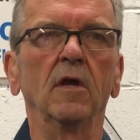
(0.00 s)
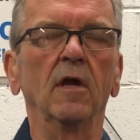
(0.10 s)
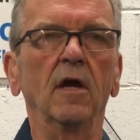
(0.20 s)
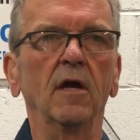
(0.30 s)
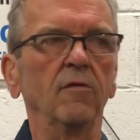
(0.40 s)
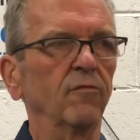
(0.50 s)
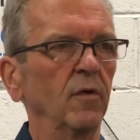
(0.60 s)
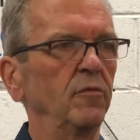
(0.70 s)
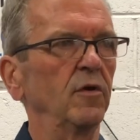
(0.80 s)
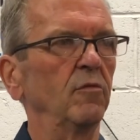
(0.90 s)
uh,
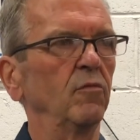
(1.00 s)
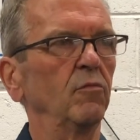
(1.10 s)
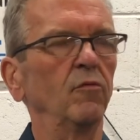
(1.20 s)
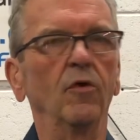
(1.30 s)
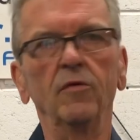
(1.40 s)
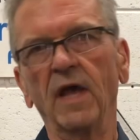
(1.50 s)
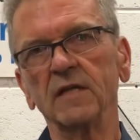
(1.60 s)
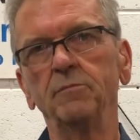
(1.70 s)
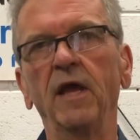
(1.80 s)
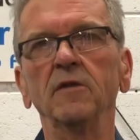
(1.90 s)
from the
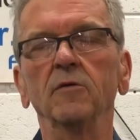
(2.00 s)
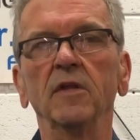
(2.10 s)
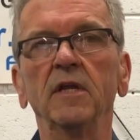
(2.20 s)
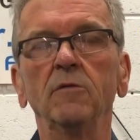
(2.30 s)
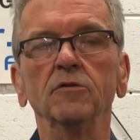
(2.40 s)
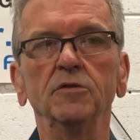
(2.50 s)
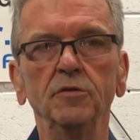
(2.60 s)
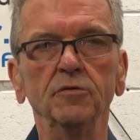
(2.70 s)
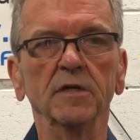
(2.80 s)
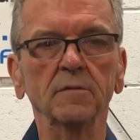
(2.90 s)
Rotax manual that he was
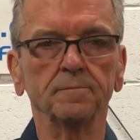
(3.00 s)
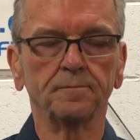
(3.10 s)
using.